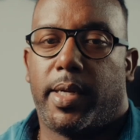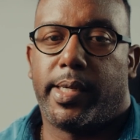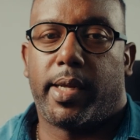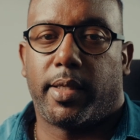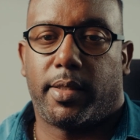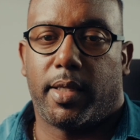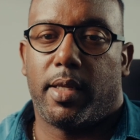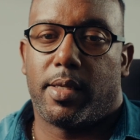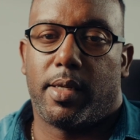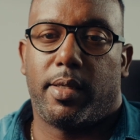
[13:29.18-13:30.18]
I say
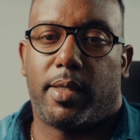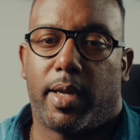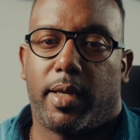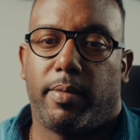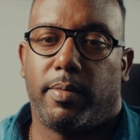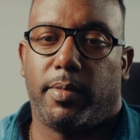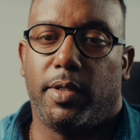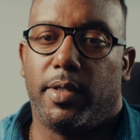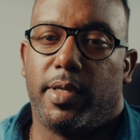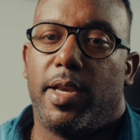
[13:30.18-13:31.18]
it all the time,
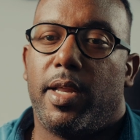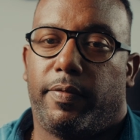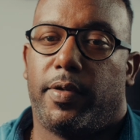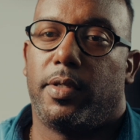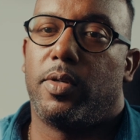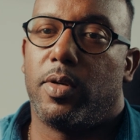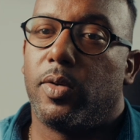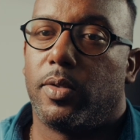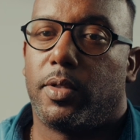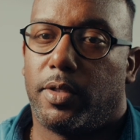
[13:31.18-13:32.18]
you never
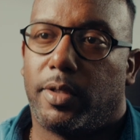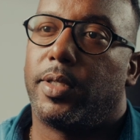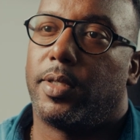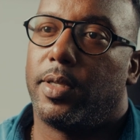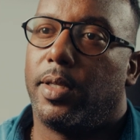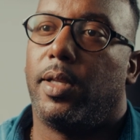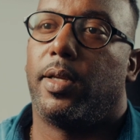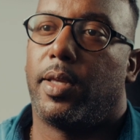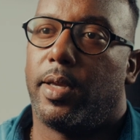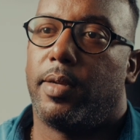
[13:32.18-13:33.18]
know stress until you
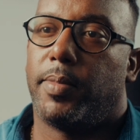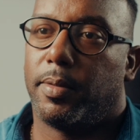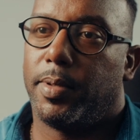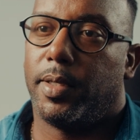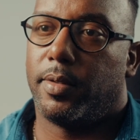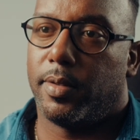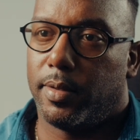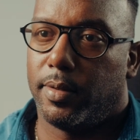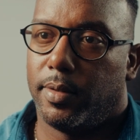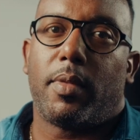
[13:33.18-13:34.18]
can't make payroll.
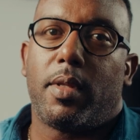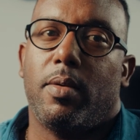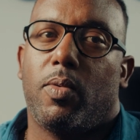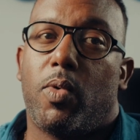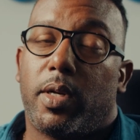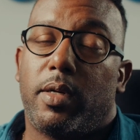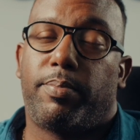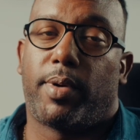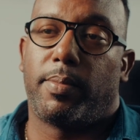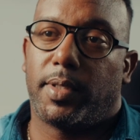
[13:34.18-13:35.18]
One of the
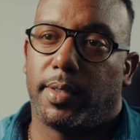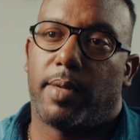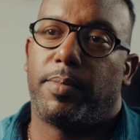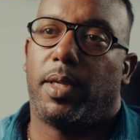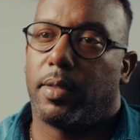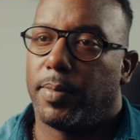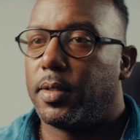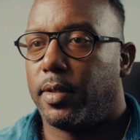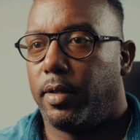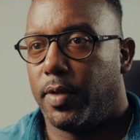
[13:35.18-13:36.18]
promises I made to
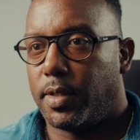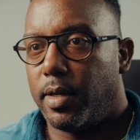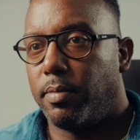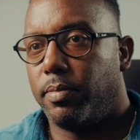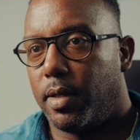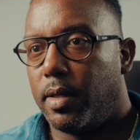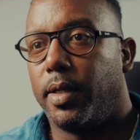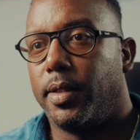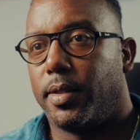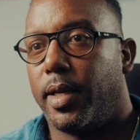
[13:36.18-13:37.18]
myself as an
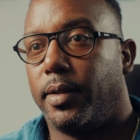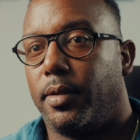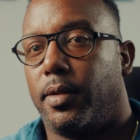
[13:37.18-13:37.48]
employee is that